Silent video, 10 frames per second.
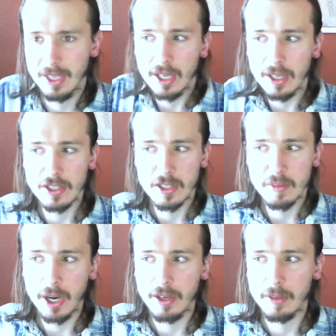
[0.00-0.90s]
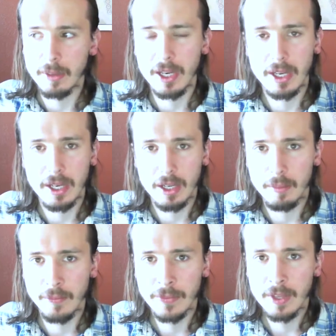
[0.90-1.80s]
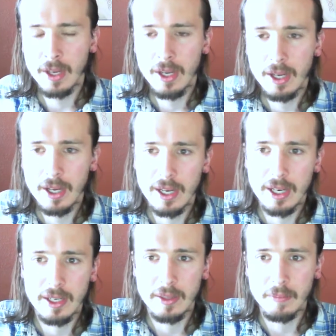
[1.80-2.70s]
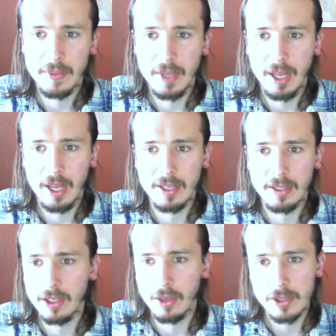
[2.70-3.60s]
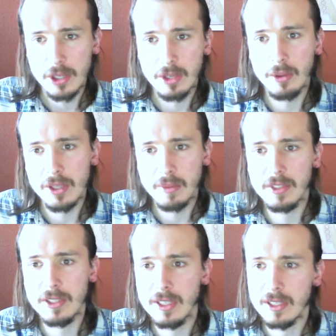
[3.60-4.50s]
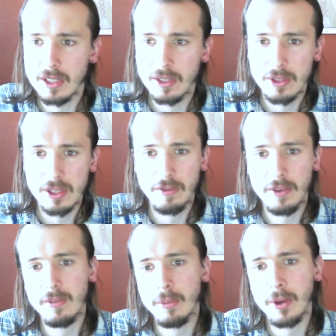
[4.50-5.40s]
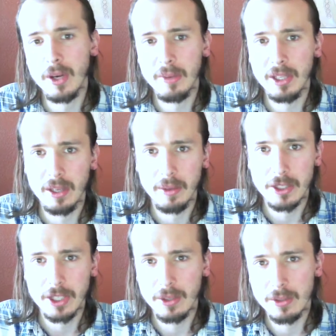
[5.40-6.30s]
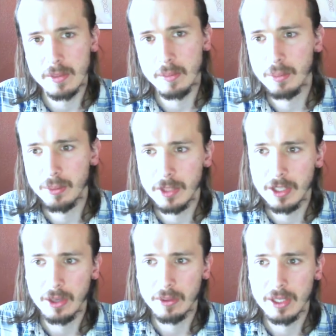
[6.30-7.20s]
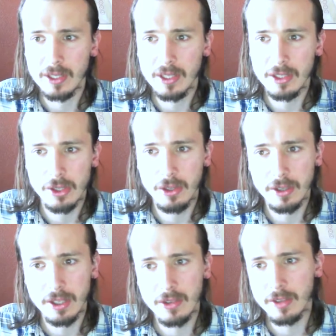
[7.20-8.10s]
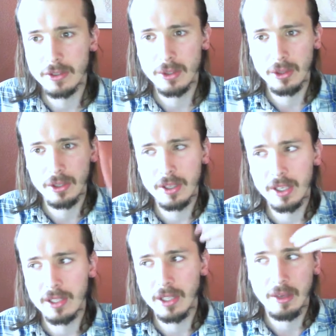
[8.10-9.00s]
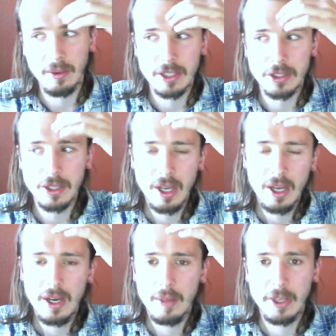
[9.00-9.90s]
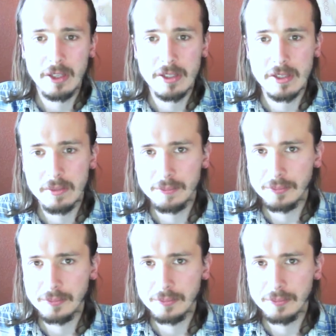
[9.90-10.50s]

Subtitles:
inspired by Elm. So I know some of these things. I know it's a different programming language. I know it's there's a learning curve to learning the language because